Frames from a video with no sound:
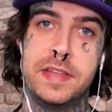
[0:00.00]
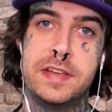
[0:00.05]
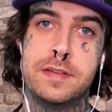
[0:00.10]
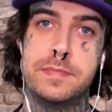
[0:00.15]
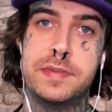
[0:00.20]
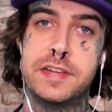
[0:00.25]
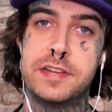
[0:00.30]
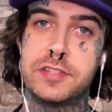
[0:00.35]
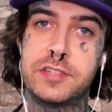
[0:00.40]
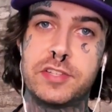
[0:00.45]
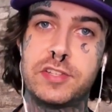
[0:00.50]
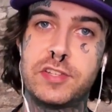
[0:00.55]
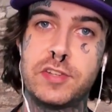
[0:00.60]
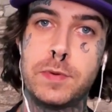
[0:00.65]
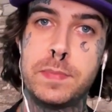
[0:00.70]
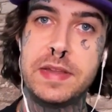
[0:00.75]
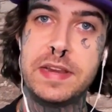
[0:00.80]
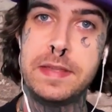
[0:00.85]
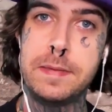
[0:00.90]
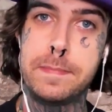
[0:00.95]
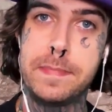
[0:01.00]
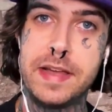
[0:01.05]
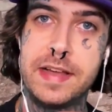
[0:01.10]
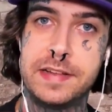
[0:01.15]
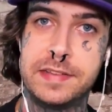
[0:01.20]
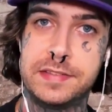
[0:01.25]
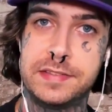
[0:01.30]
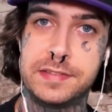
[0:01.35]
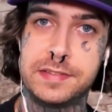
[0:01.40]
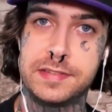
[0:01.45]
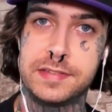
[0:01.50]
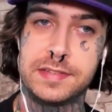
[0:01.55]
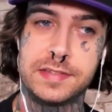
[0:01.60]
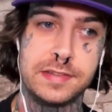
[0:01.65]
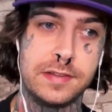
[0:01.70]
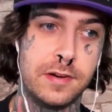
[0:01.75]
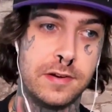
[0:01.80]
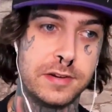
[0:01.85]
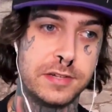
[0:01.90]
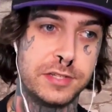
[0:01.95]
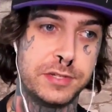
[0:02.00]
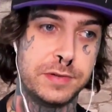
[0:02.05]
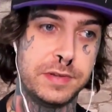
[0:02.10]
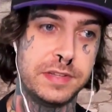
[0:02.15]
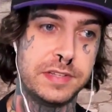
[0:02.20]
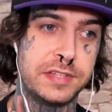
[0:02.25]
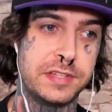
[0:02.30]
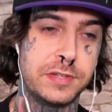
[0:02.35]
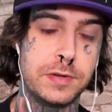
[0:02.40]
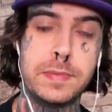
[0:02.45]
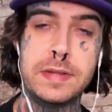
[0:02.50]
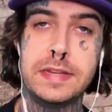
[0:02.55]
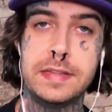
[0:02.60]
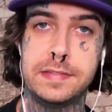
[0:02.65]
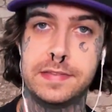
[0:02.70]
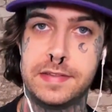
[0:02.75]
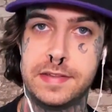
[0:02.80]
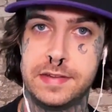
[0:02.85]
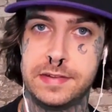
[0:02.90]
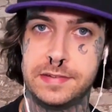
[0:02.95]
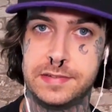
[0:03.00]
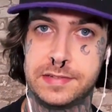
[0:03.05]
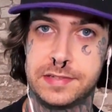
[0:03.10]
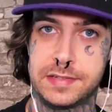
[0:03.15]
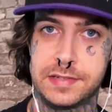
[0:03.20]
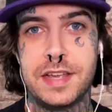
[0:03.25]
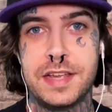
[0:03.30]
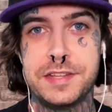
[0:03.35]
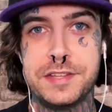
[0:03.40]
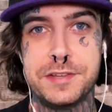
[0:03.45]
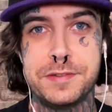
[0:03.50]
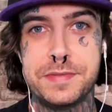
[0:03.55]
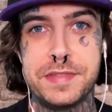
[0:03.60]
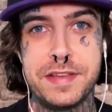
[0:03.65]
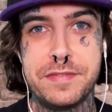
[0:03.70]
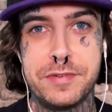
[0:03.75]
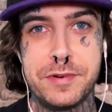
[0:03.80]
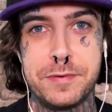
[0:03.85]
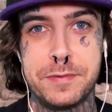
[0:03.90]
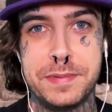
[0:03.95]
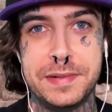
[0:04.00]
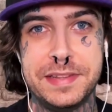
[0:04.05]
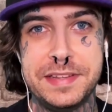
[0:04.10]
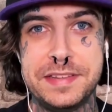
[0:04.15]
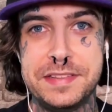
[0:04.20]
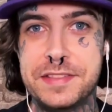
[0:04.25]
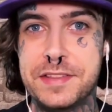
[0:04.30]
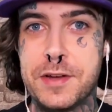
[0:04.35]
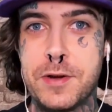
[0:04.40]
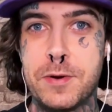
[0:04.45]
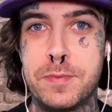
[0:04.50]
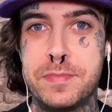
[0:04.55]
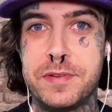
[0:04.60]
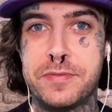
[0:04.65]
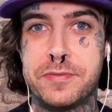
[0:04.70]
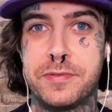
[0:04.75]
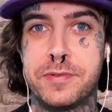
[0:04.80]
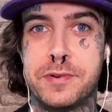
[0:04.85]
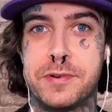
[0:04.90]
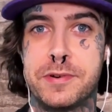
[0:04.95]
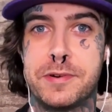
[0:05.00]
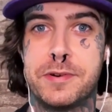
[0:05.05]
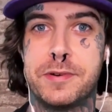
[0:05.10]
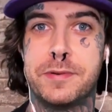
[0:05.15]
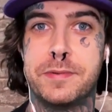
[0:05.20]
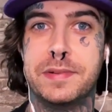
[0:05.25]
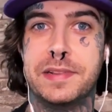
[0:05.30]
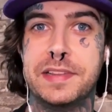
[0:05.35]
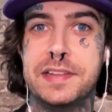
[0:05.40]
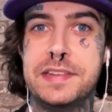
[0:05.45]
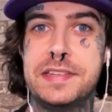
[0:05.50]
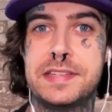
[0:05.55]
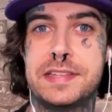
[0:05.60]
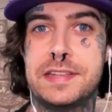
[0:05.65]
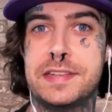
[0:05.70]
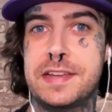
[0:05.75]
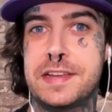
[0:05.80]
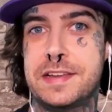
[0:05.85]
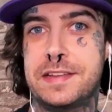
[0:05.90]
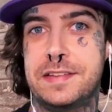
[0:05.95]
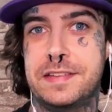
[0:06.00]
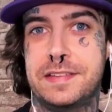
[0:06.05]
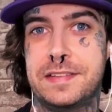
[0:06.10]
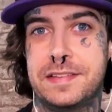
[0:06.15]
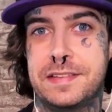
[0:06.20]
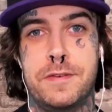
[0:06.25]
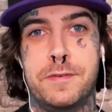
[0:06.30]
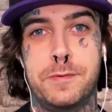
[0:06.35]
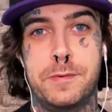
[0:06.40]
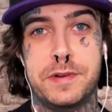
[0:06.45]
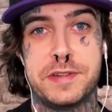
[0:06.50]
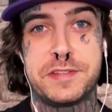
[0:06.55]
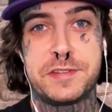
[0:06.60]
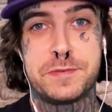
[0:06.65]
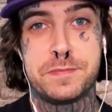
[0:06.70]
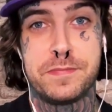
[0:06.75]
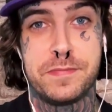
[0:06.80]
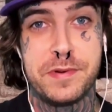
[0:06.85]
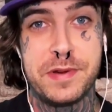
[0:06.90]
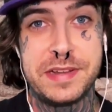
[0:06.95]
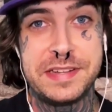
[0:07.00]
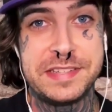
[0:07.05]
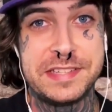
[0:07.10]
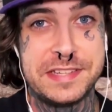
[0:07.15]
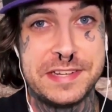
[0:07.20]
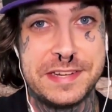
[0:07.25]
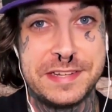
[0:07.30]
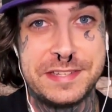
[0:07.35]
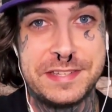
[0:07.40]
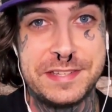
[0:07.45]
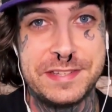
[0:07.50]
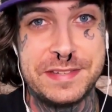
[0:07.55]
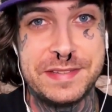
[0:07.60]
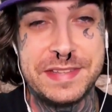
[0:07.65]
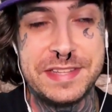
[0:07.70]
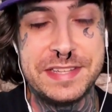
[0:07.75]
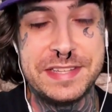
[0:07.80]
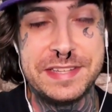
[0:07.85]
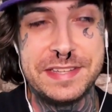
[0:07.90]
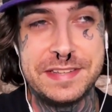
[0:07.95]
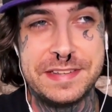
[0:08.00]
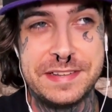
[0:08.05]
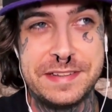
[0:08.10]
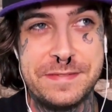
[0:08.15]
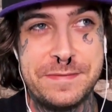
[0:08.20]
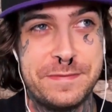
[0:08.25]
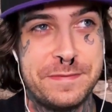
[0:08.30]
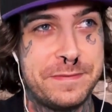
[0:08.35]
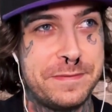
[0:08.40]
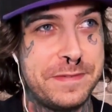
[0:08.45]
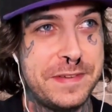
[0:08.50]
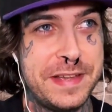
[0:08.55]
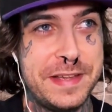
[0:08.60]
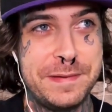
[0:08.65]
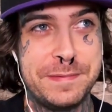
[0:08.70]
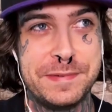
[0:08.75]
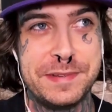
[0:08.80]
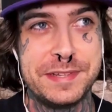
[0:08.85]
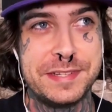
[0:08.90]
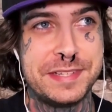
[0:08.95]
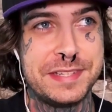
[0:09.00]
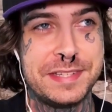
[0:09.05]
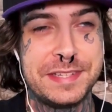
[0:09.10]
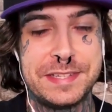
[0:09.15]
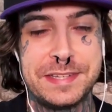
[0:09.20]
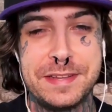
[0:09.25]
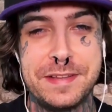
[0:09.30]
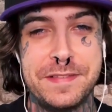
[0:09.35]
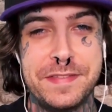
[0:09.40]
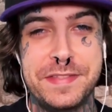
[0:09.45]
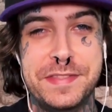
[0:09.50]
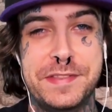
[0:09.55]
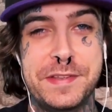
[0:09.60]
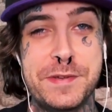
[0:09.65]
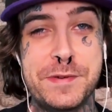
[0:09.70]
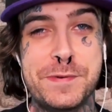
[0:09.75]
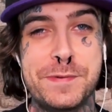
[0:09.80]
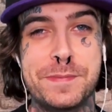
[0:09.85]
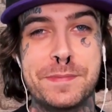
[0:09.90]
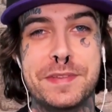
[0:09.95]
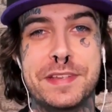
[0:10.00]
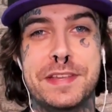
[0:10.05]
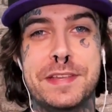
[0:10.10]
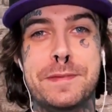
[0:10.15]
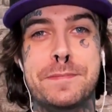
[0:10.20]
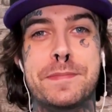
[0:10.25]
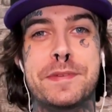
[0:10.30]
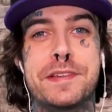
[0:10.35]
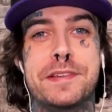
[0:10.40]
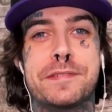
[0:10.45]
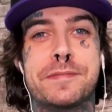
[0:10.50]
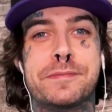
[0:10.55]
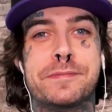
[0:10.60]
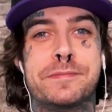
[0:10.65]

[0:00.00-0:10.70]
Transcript: Because so many bands are doing so many things and you never really know before releasing it, which brings us to the infamous Doom EP.